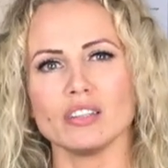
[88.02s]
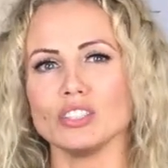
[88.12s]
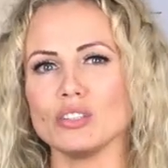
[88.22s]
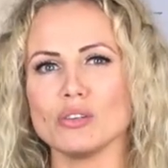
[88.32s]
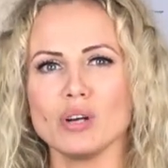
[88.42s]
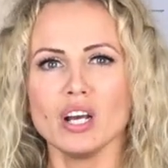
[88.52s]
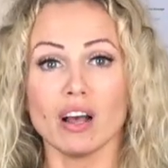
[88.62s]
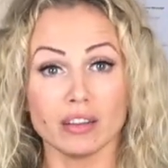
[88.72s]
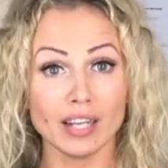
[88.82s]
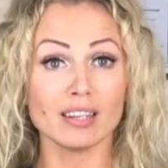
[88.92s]
You know,
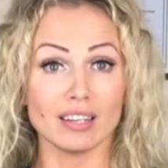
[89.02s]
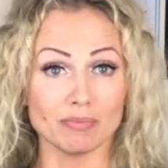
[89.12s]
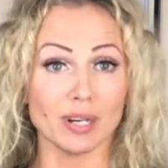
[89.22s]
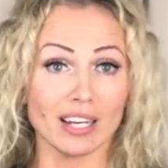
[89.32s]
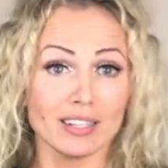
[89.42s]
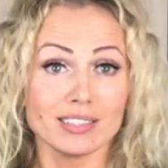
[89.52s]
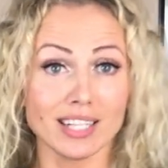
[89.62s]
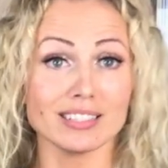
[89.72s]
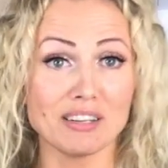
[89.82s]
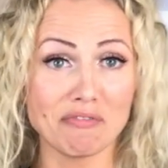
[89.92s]
lucky of my
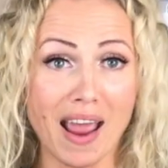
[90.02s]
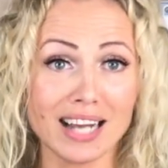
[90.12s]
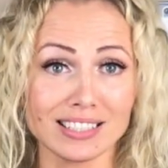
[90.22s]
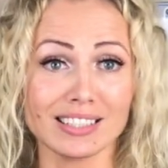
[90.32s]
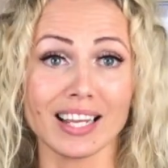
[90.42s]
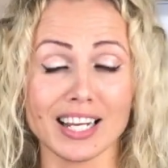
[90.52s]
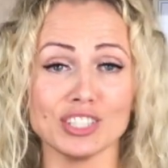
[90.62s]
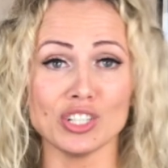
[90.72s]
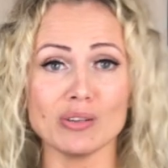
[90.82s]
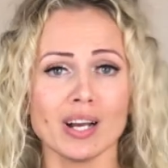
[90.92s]
sense of fashion, like I
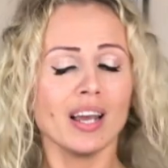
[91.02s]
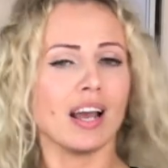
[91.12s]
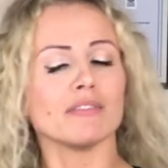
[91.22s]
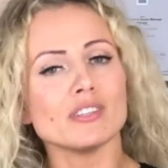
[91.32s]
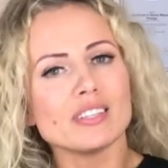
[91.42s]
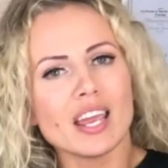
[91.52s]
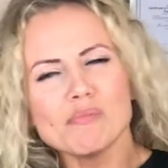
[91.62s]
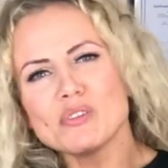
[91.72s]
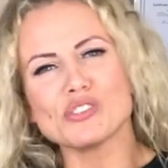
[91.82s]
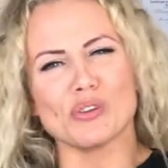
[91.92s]
joke, I was
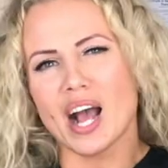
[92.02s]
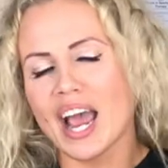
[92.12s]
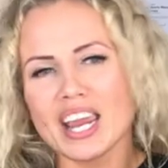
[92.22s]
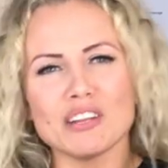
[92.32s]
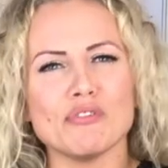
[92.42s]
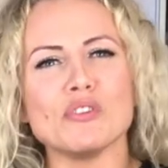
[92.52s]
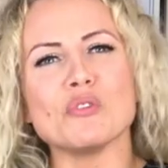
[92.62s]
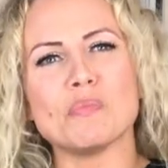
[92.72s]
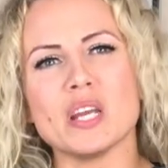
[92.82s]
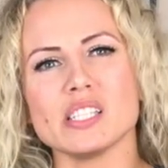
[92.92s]
able to hide a
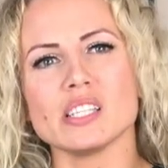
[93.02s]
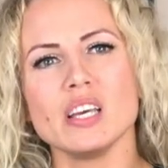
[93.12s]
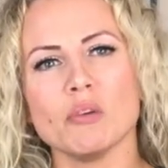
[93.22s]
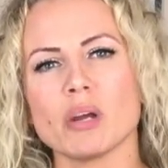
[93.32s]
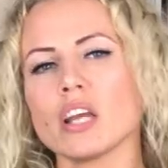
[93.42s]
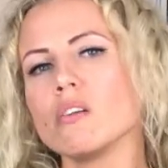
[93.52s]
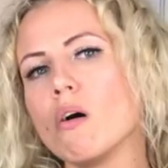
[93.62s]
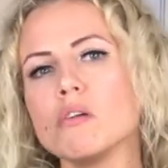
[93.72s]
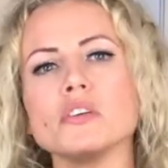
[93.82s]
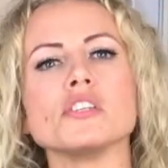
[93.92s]
few bits, but I
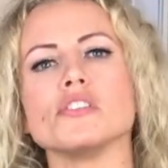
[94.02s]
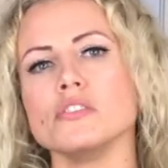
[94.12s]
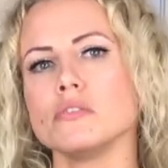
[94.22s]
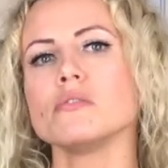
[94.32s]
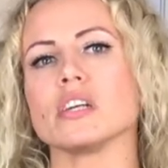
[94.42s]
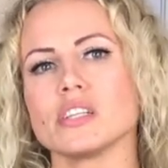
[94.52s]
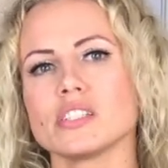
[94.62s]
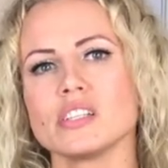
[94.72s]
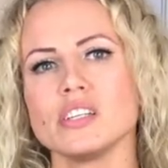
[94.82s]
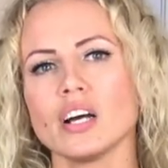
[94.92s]
always knew it.
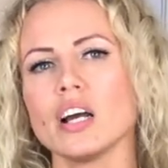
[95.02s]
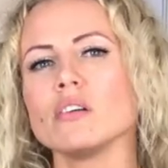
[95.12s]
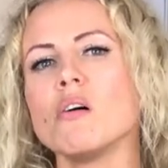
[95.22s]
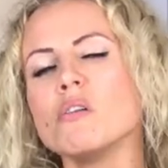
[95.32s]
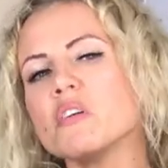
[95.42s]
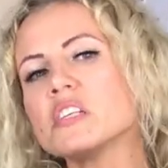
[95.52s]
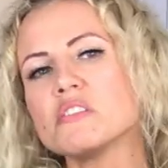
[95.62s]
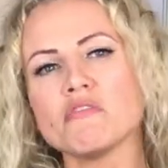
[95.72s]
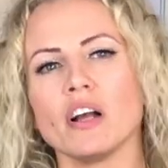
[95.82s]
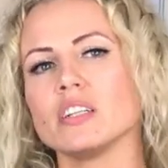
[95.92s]
I always
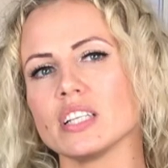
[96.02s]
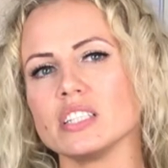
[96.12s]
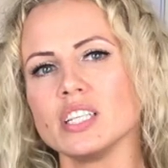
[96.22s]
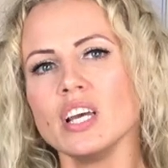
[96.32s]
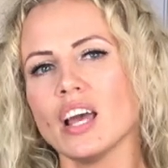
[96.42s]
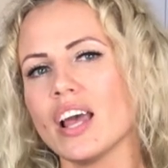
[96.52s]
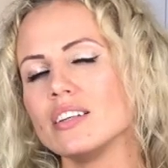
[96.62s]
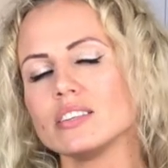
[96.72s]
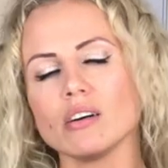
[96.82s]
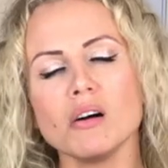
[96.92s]
felt it. And
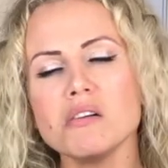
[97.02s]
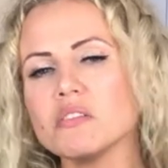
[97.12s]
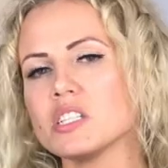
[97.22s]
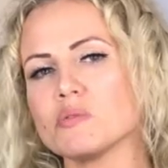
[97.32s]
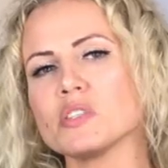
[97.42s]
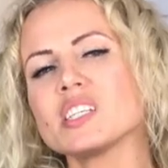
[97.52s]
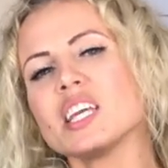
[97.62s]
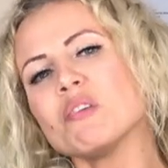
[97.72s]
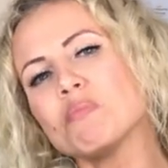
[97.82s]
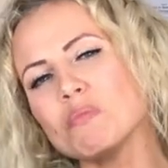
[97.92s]
it always was
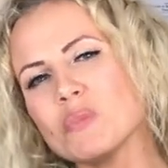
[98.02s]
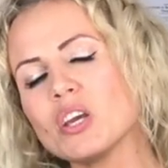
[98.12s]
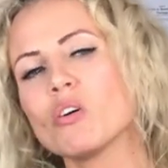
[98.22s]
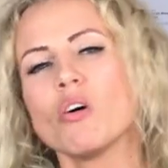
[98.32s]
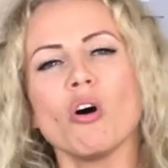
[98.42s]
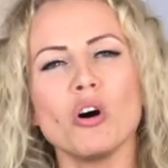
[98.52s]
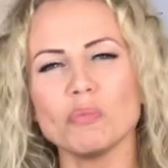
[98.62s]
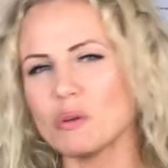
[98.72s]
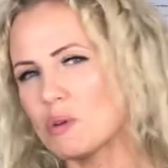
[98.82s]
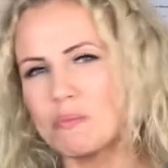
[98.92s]
keeping me,
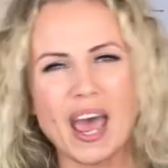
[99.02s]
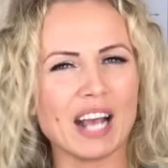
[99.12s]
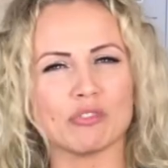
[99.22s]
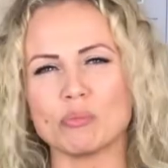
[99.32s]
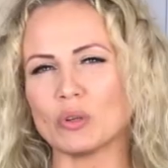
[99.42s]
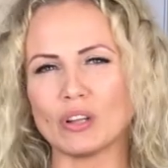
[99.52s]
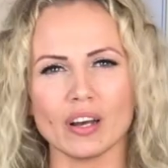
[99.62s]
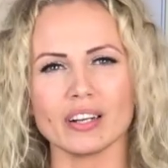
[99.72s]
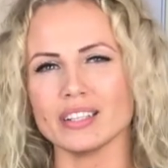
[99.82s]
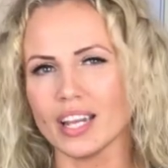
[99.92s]
holding me back from a
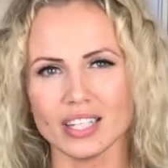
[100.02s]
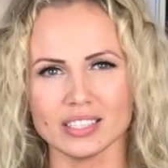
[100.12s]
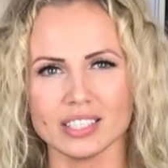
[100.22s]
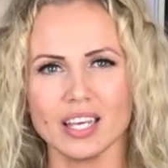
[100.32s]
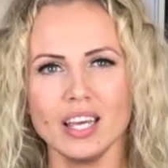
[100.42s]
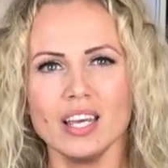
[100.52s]
lot of things.